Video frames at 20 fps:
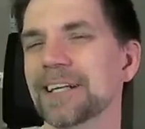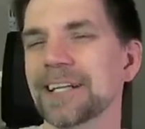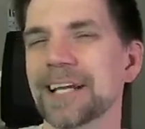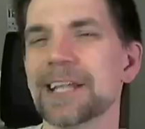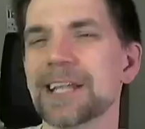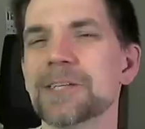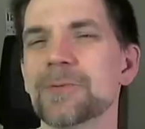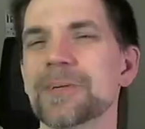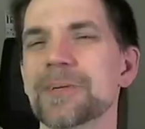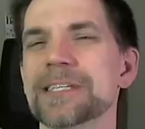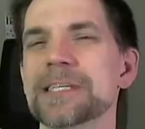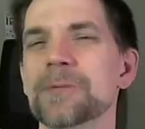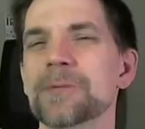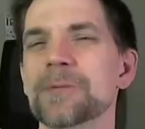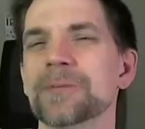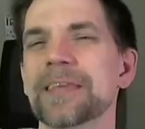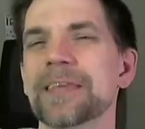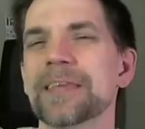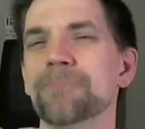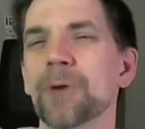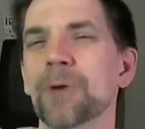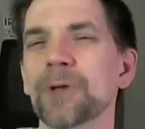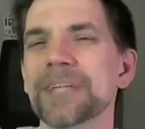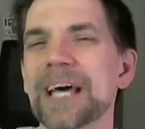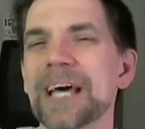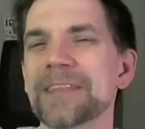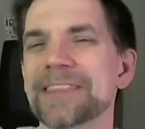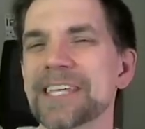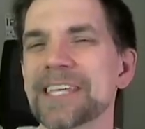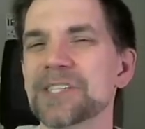Like, I just want to see what they pulled
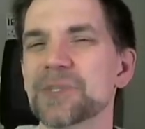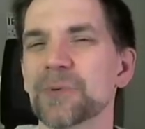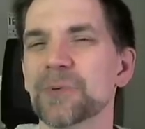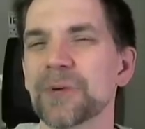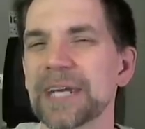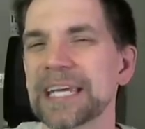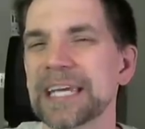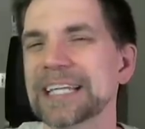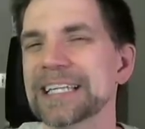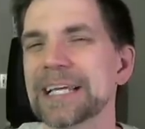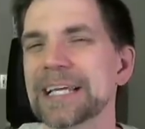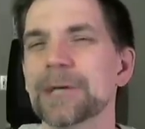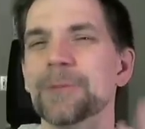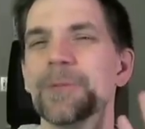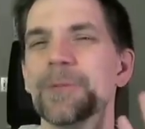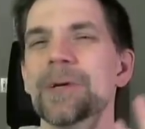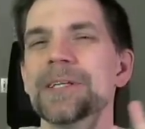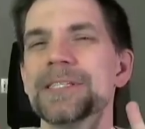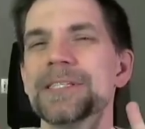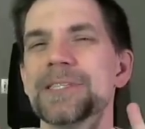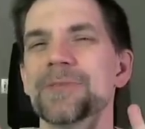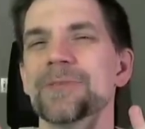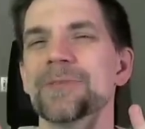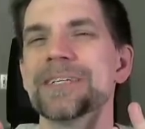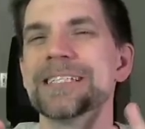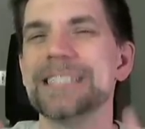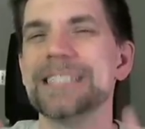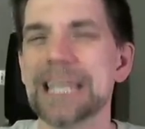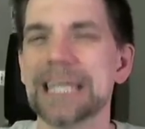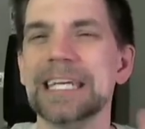out this week. Like, what is the
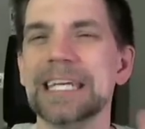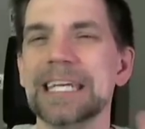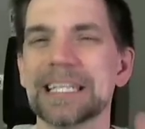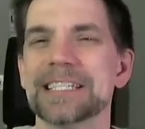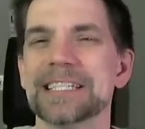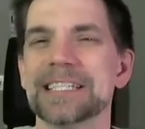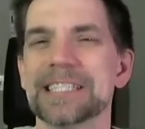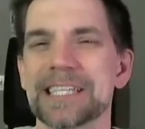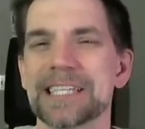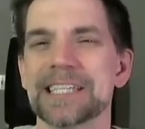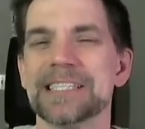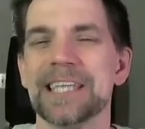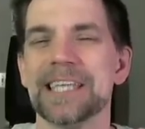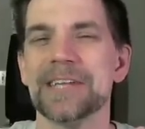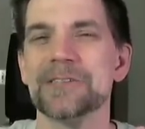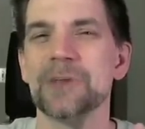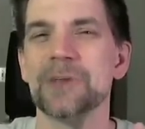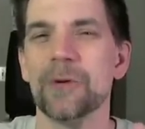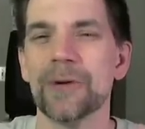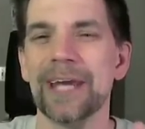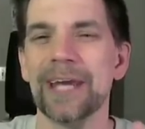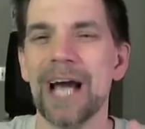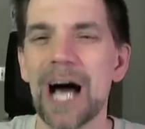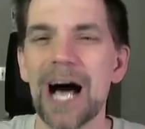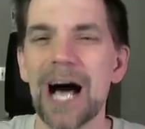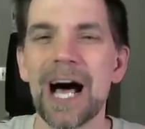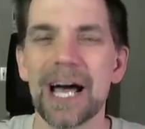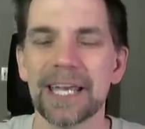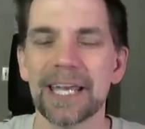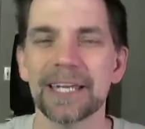ridiculousness that is going
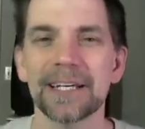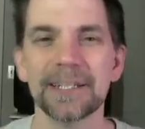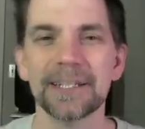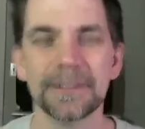on?